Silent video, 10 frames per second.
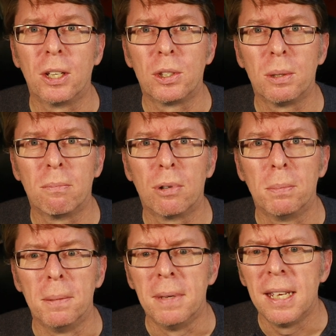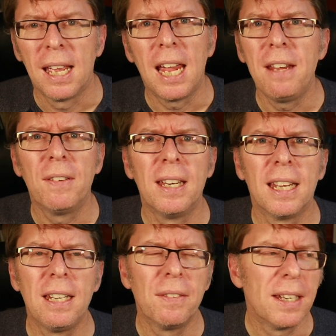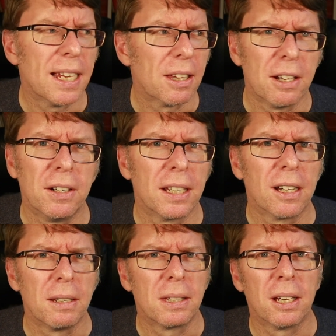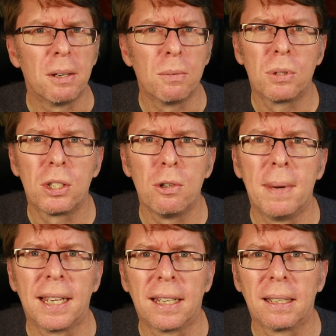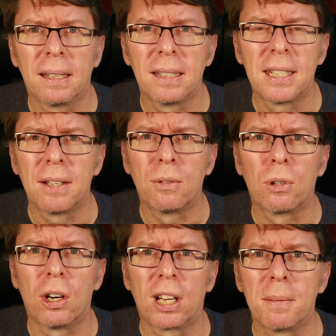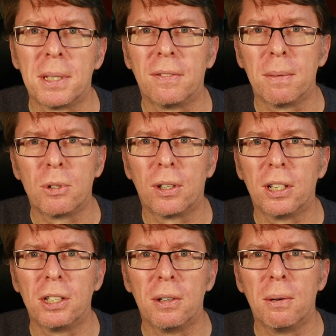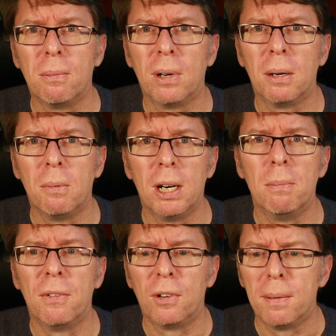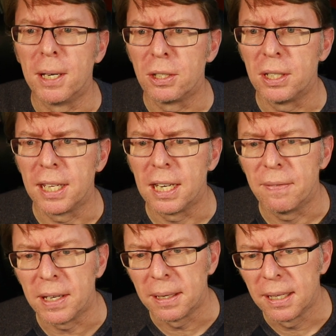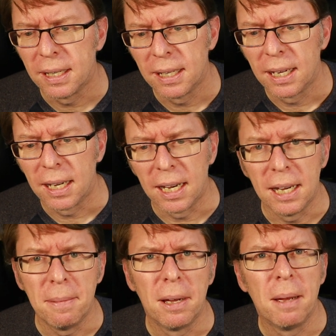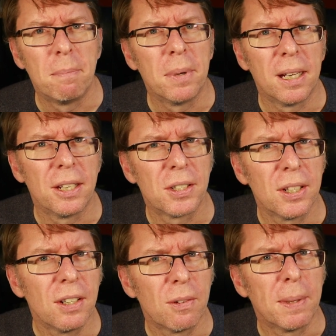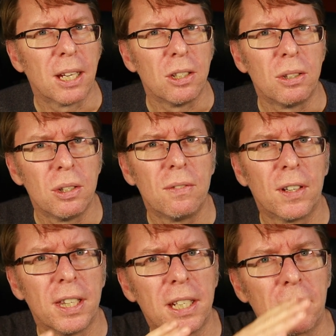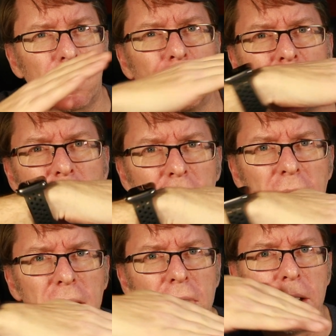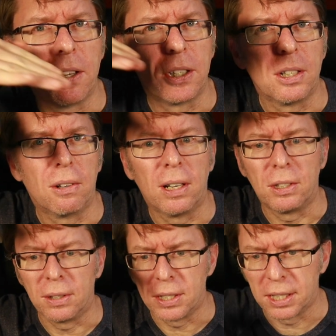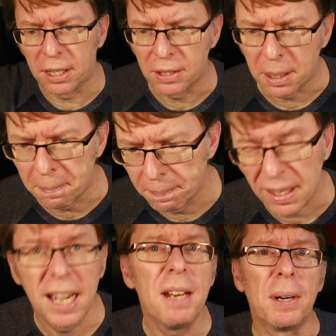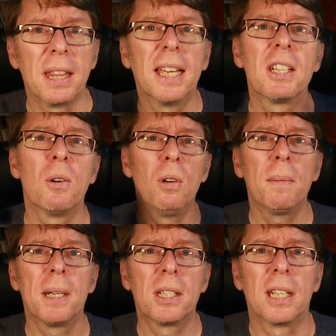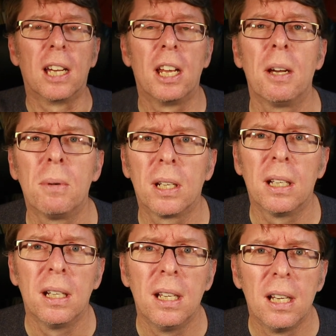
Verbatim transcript: much problem. Even now though, I will still make several cock-ups if I'm trying to do it well before I manage to the end of it. But aside from that, you should find the difficulty is nice and gradual as it goes up. Anyway, that's all I'm going to say. I don't want